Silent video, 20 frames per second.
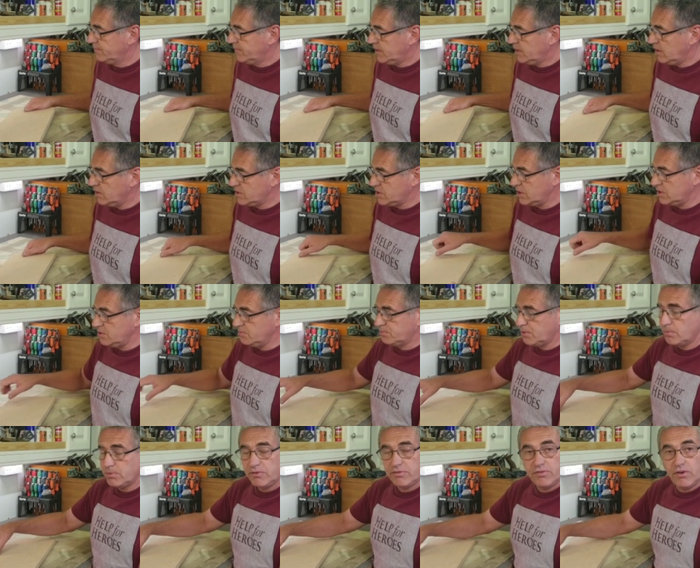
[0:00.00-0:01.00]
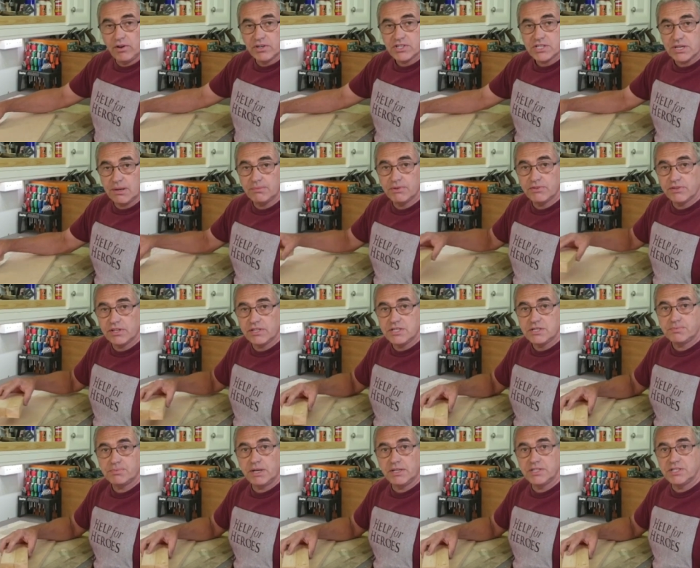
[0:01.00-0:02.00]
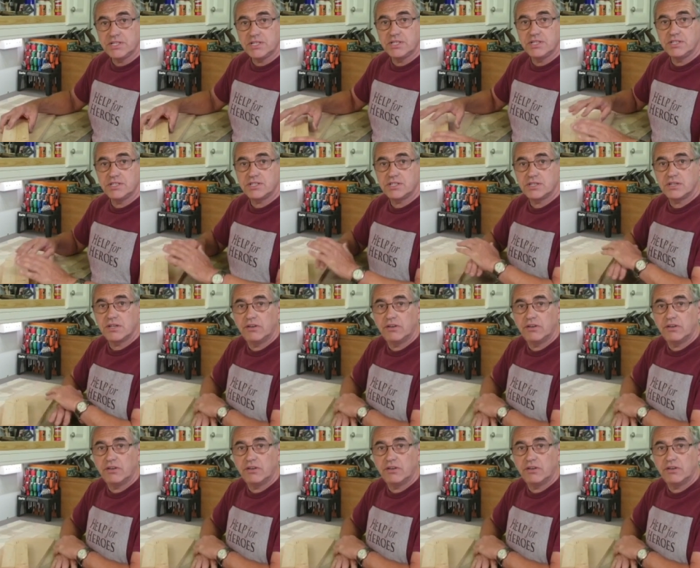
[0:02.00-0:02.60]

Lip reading: Like I say, you'll probably find some of these pieces